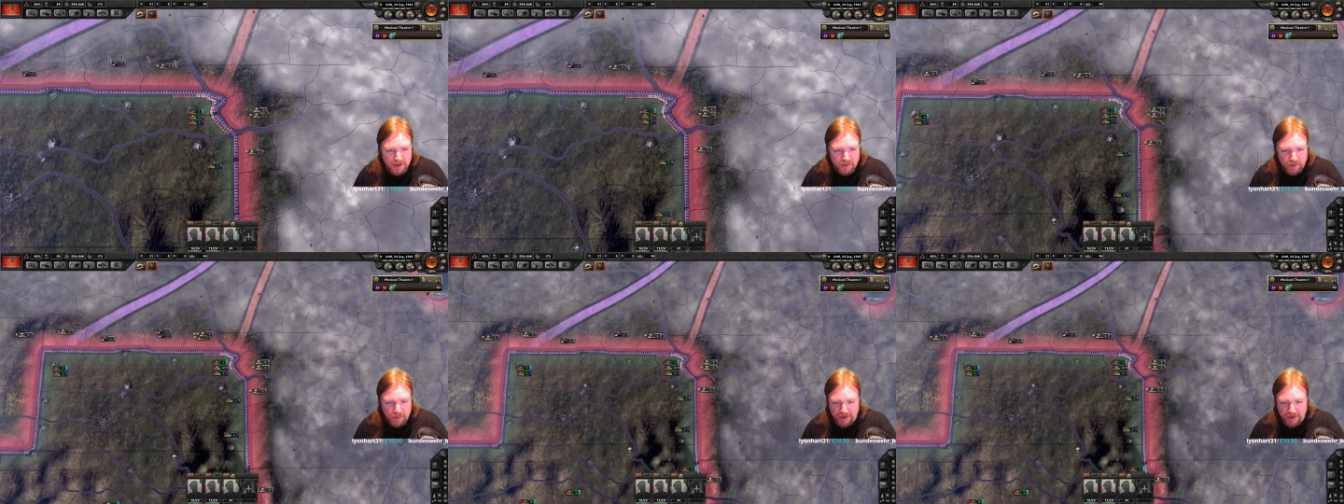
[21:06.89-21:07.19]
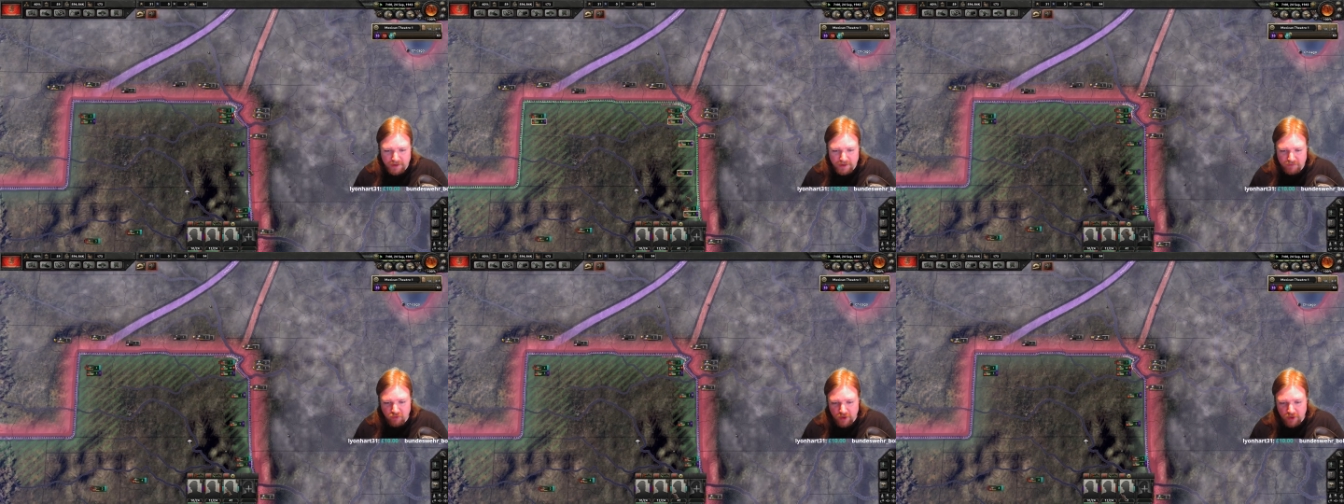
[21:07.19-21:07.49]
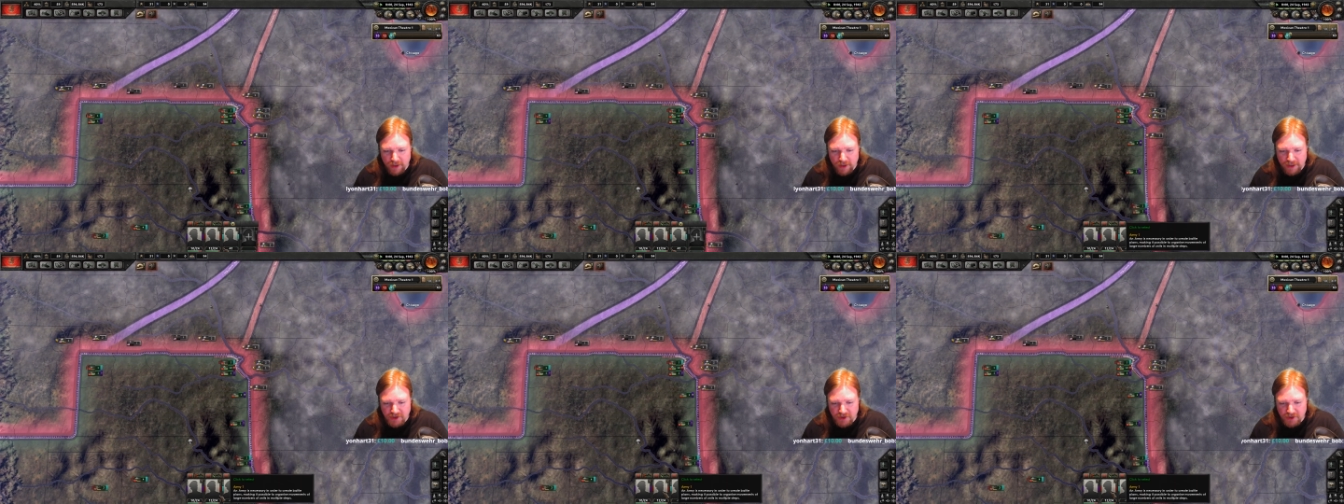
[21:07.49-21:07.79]
We
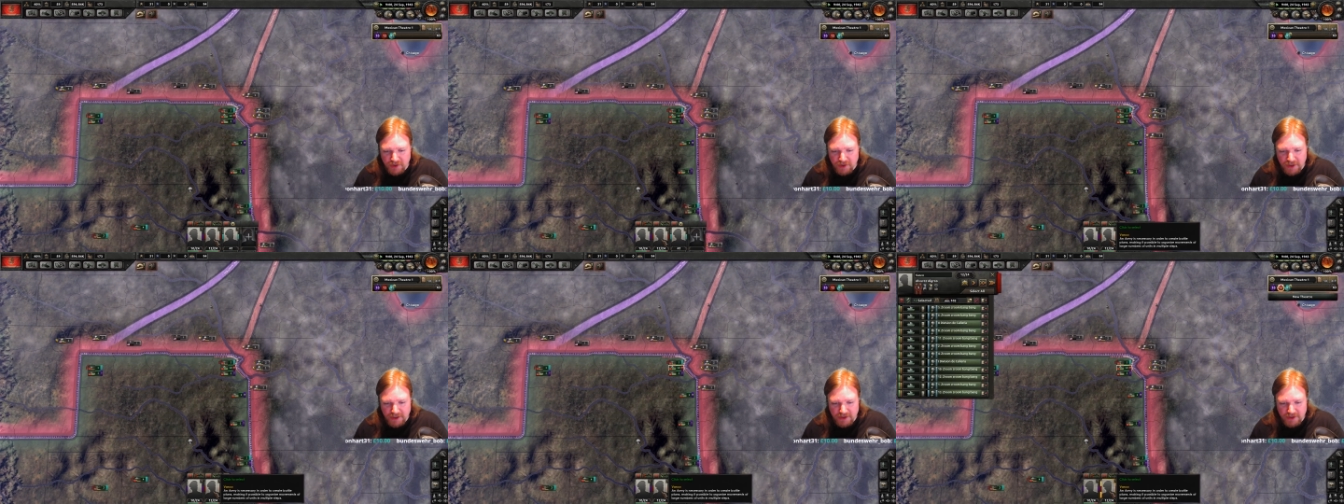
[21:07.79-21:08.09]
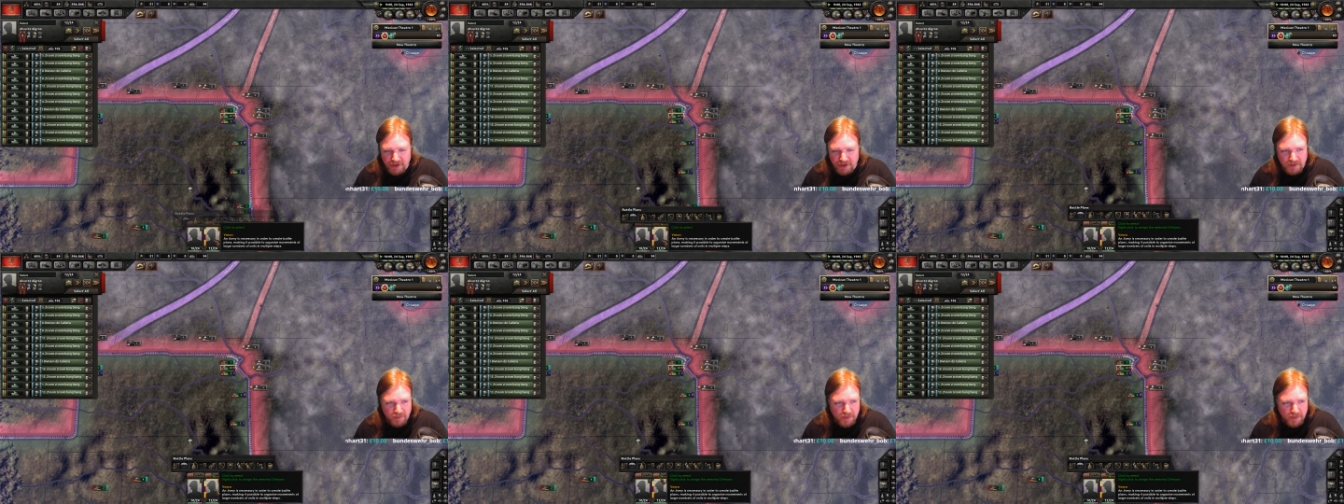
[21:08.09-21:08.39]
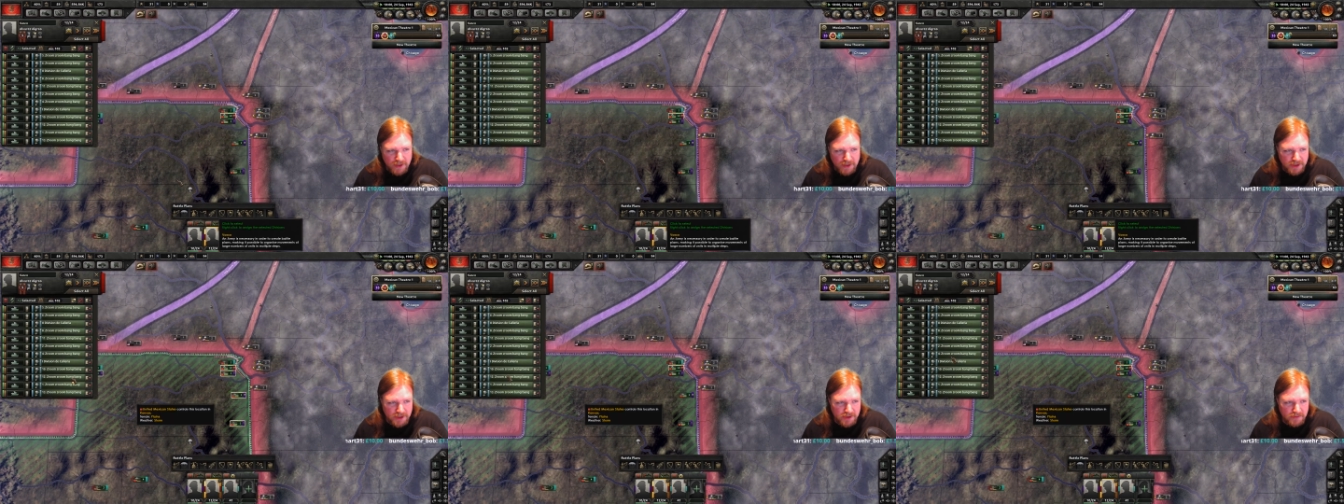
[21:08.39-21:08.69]
really do need to just
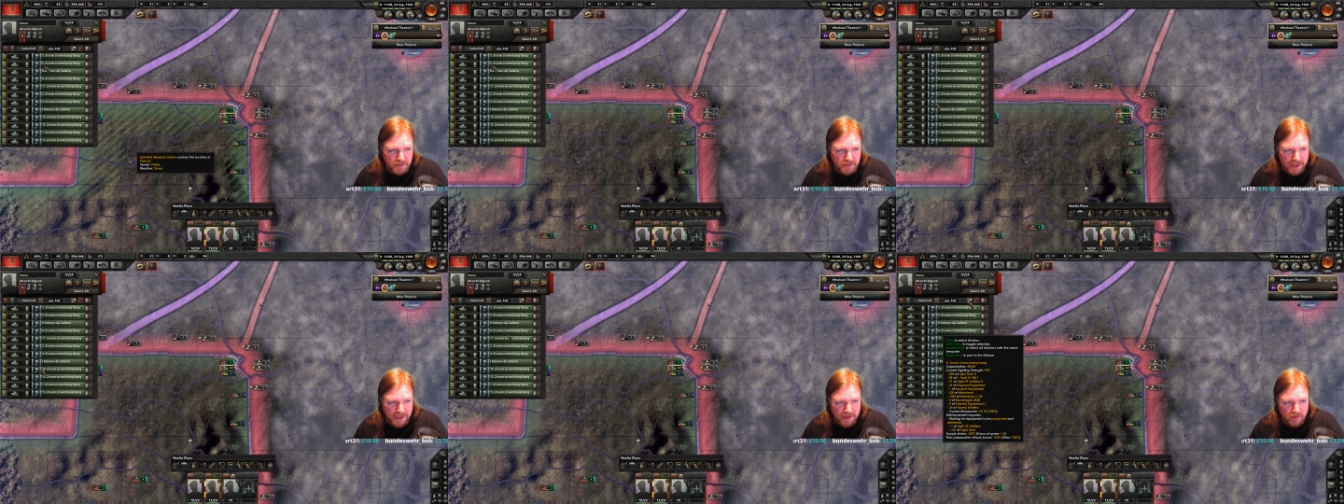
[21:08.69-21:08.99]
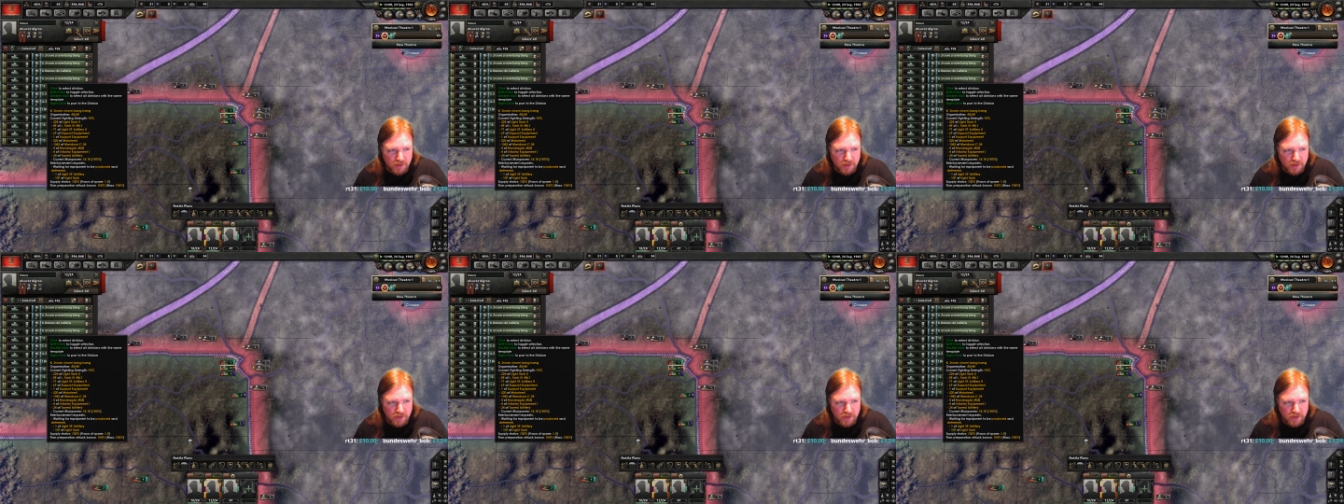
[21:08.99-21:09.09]
blitz them down,